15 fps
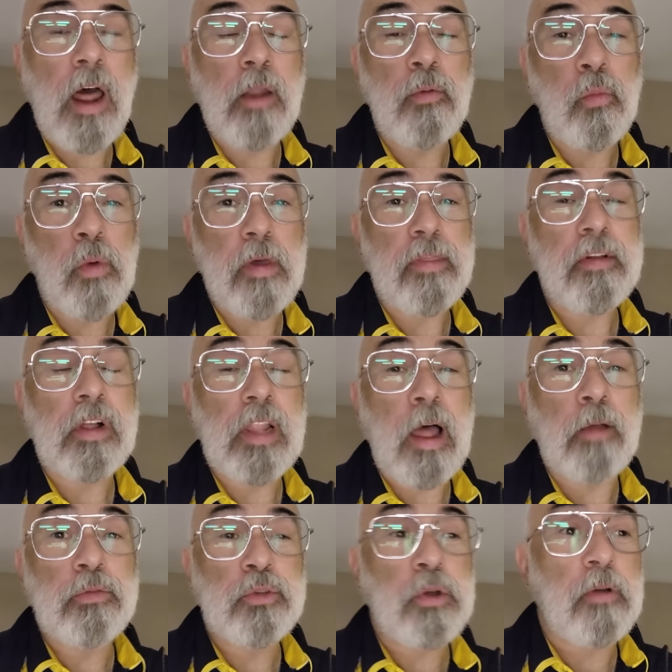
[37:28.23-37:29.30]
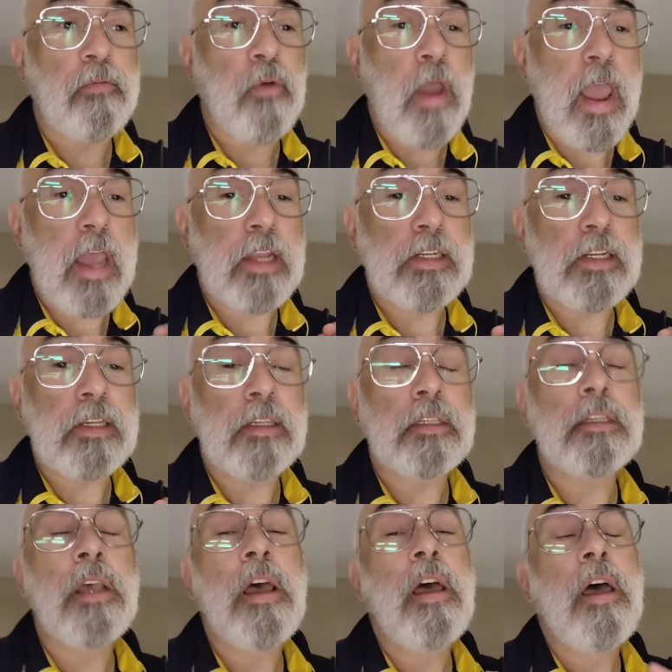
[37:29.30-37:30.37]
done with Cloud Surfer
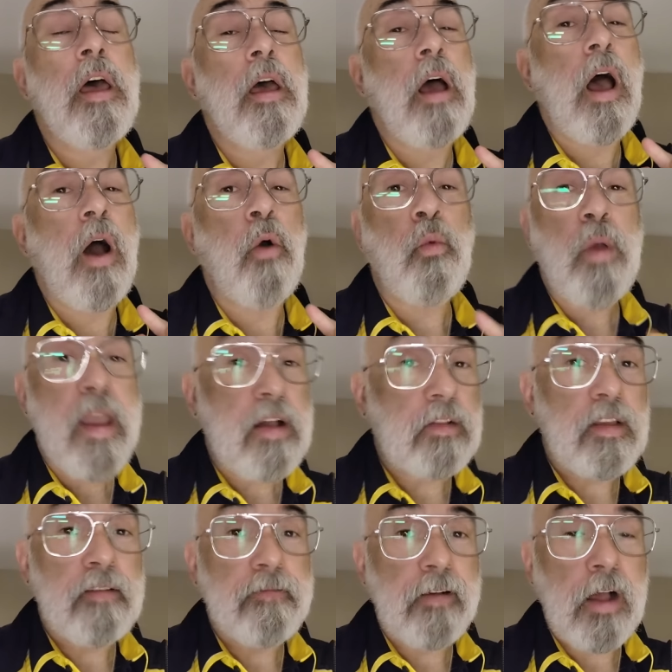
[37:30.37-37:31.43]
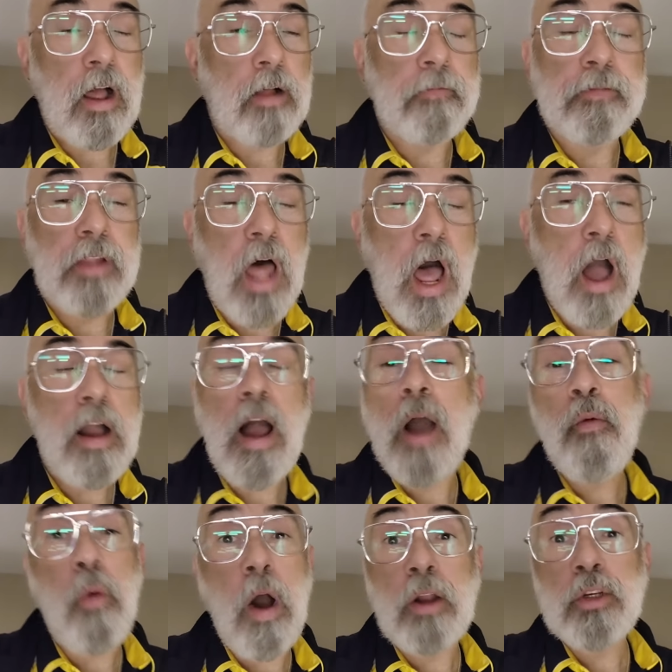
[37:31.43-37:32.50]
Andy's uh, weekly vlog.
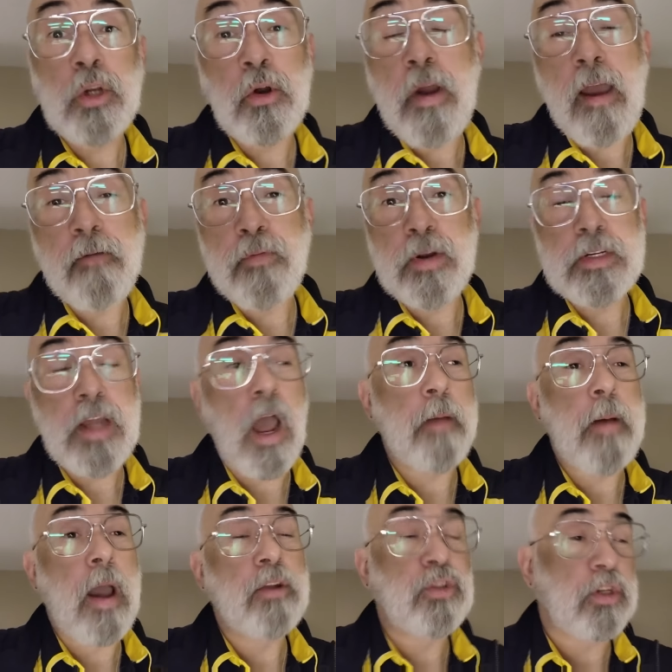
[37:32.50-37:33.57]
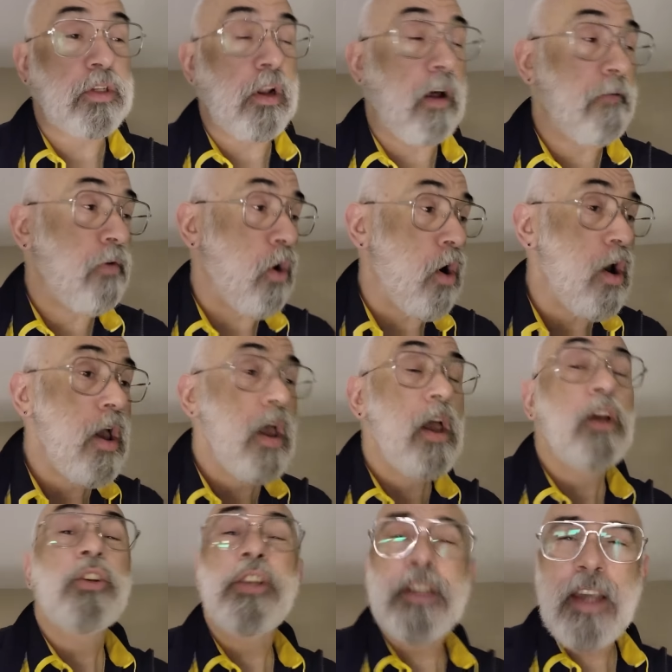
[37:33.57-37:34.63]
I watch her every time. I just love her.
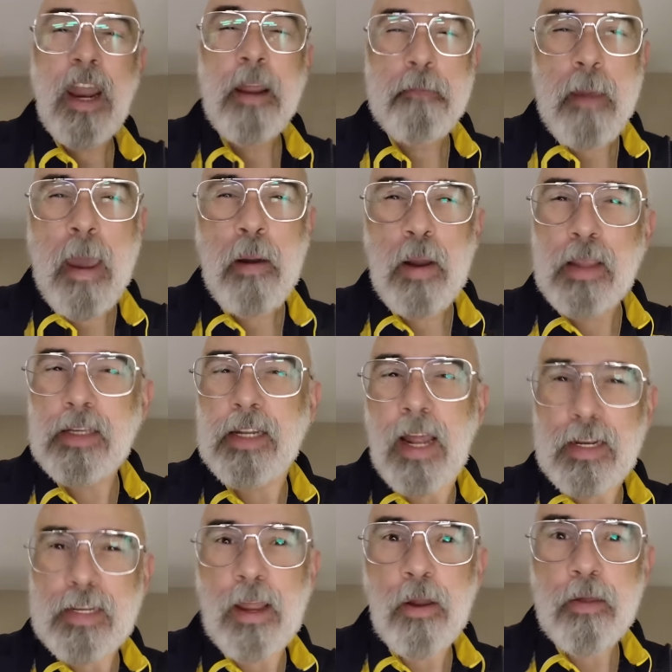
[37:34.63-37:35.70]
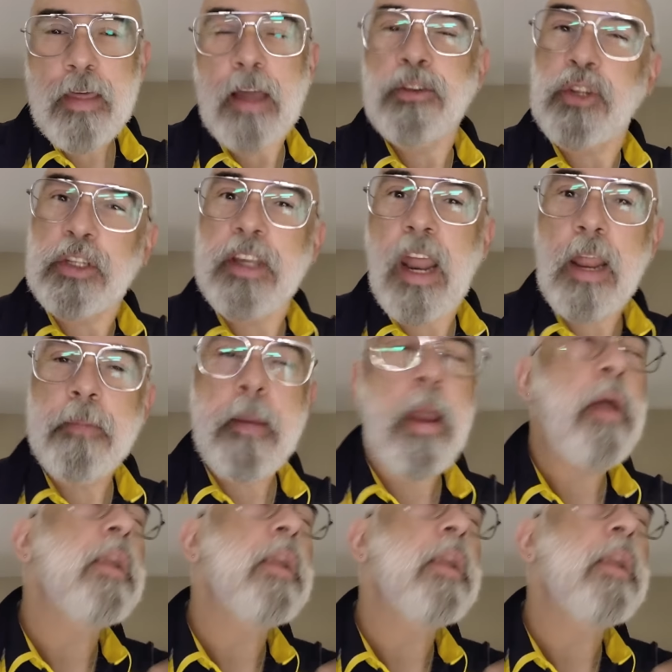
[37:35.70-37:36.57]
She's getting married. Did I tell you that? She's getting